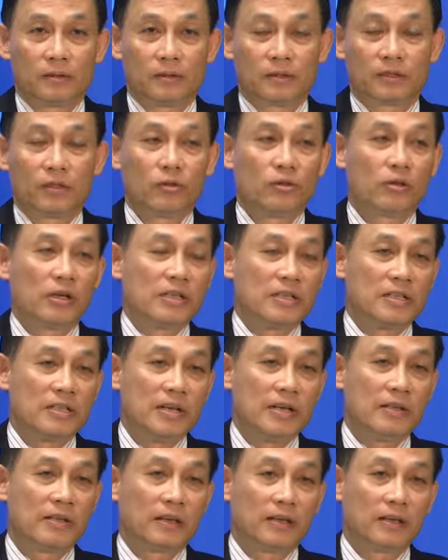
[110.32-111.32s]
So you can
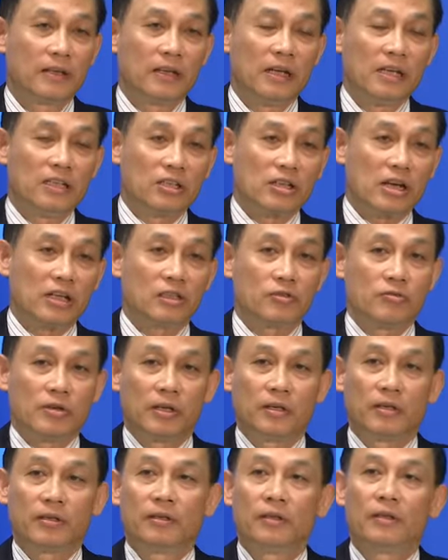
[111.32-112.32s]
see that in each
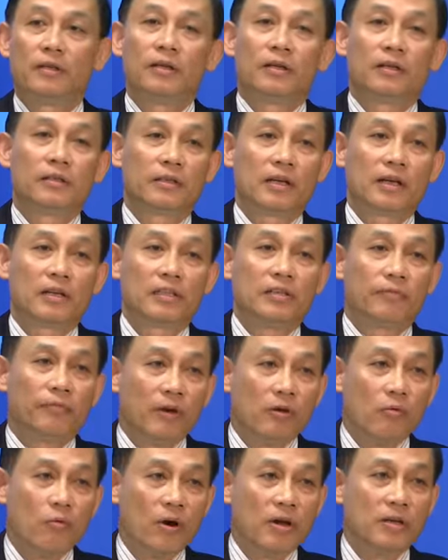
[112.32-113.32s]
country there are
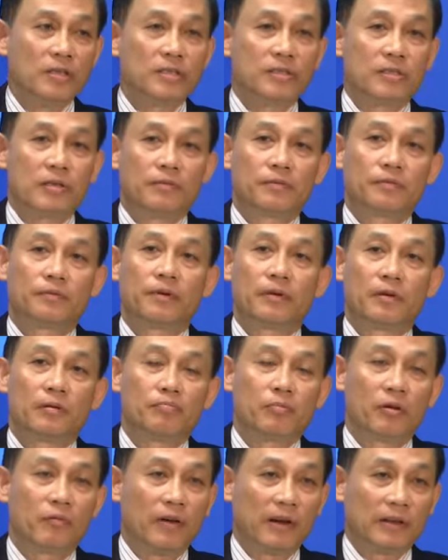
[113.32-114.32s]
different ways of uh,
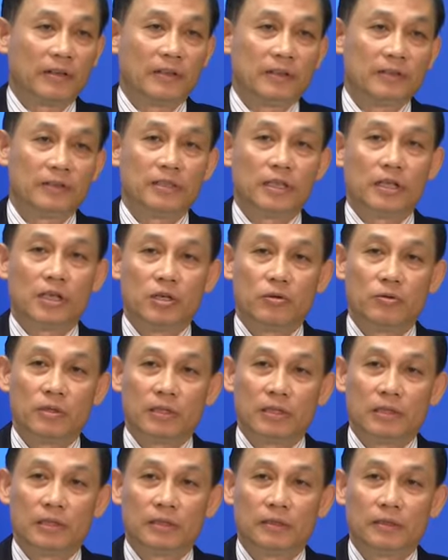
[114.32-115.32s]
providing
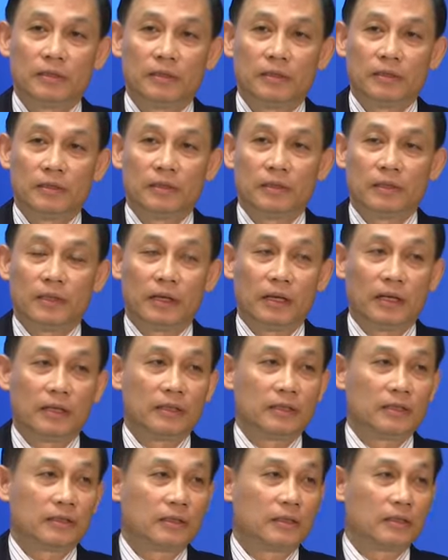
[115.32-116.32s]
security.
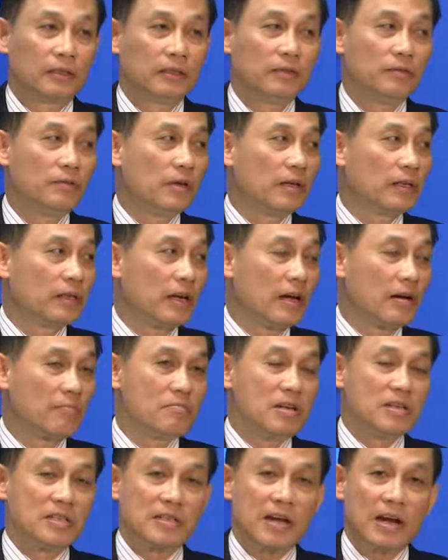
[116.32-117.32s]
And uh, in Vietnam,
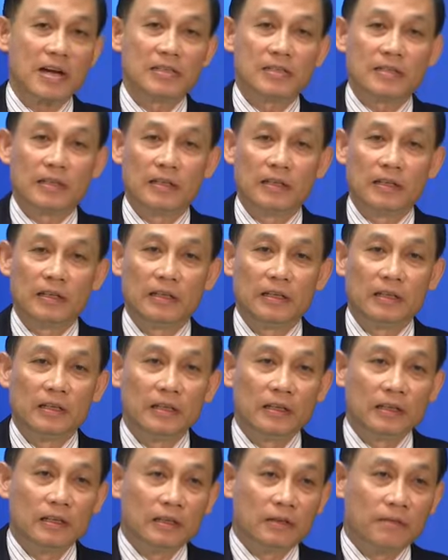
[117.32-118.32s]
besides the
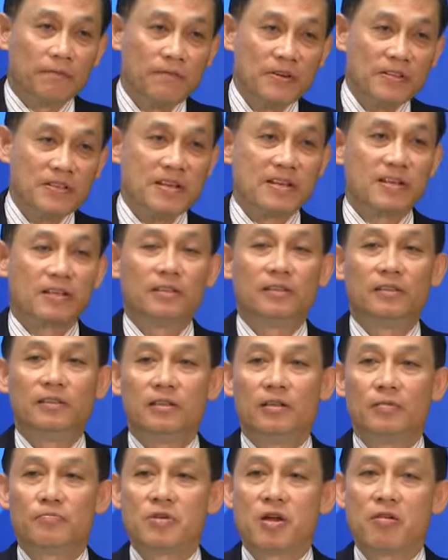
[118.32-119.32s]

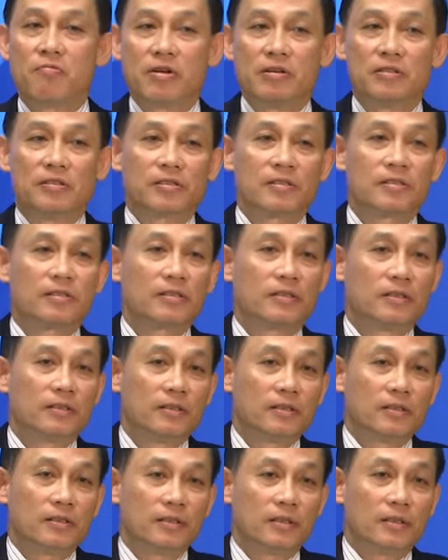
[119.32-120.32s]
physical appearance,
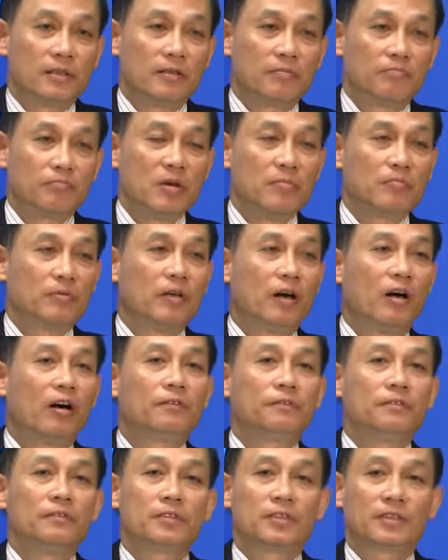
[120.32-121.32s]
uh, people
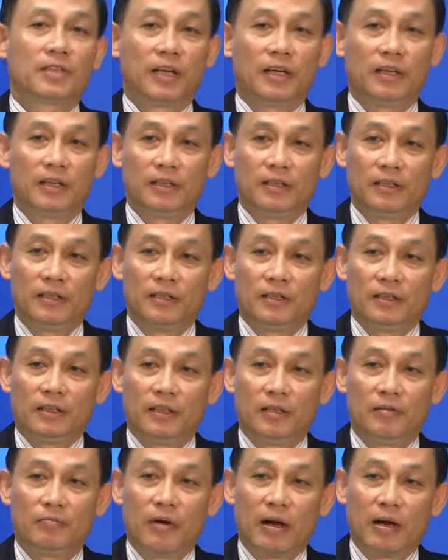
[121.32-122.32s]
often say
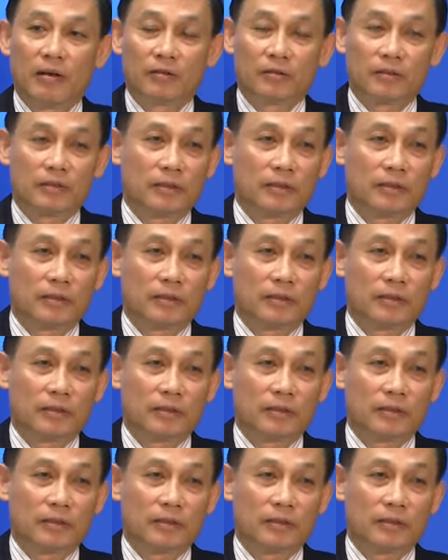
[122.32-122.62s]
about